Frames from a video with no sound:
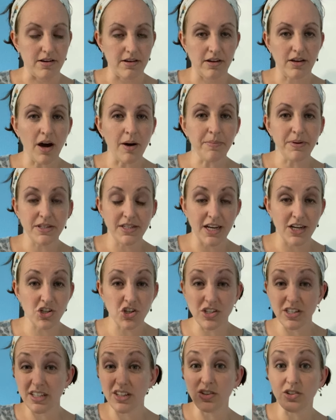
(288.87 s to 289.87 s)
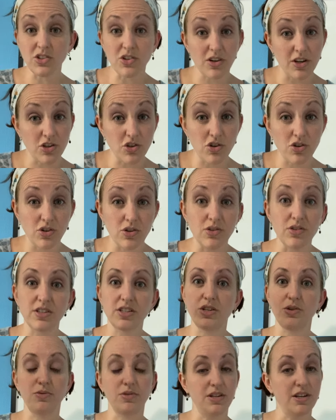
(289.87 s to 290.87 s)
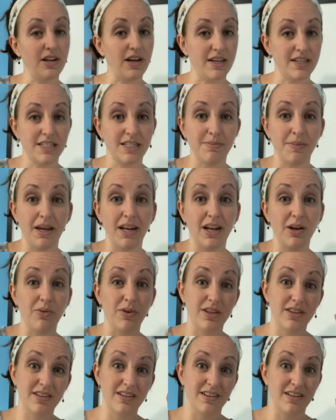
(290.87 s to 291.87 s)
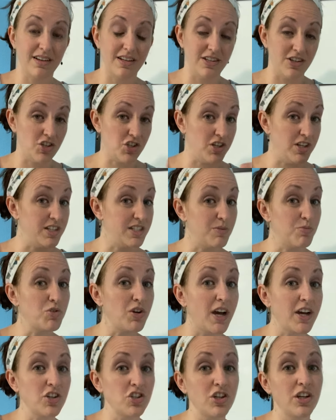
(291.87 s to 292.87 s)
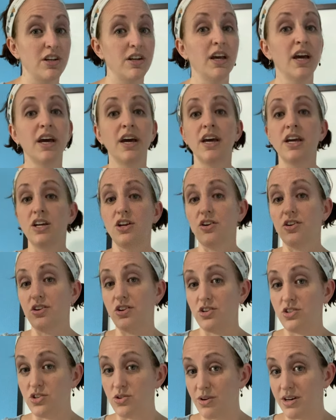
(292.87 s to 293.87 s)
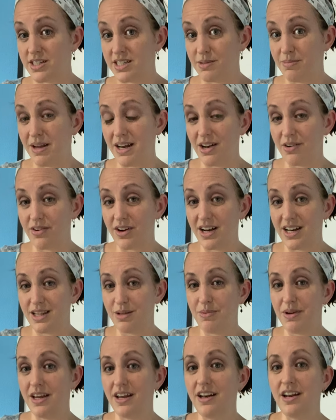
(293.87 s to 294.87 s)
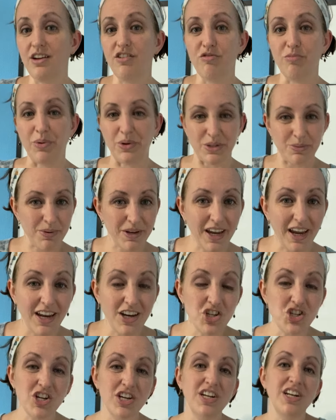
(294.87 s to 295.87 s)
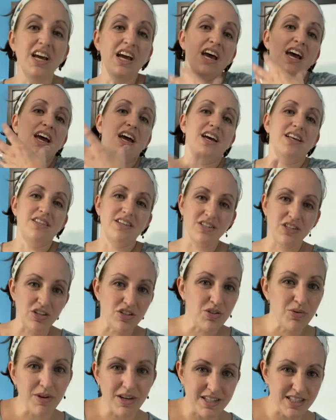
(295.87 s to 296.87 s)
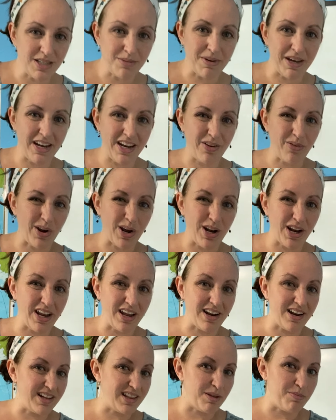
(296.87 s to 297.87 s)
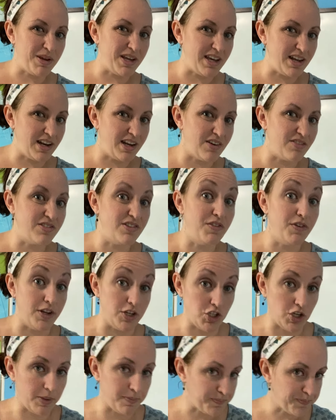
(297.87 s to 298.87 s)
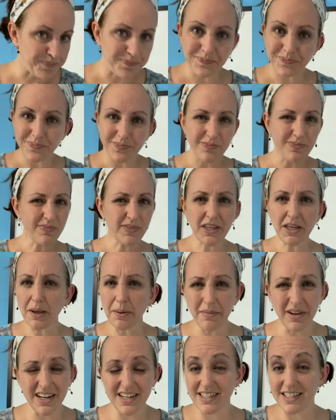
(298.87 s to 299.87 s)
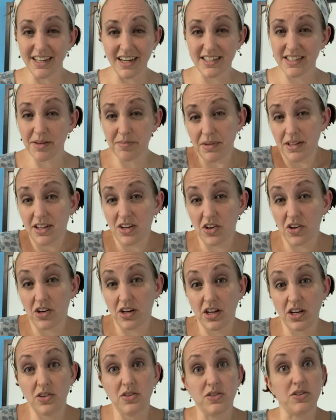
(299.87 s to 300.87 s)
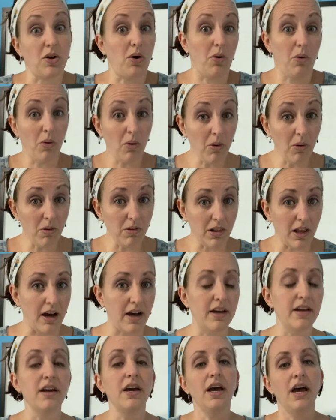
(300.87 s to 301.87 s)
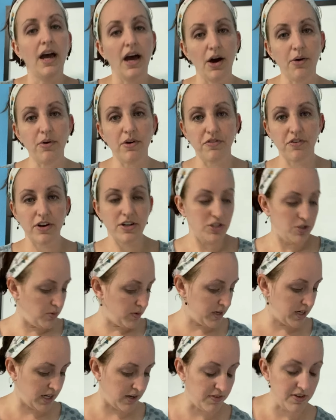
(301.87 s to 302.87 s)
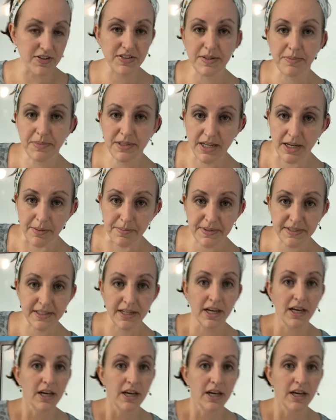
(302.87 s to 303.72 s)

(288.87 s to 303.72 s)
computation skills are introduced. You did estimating with addition and subtraction. You're going to do estimating right at the beginning of multiplication, and then you do estimating right again at the beginning of division. but it's not something that you're going to use a whole lot. However, I do want to give you some tips.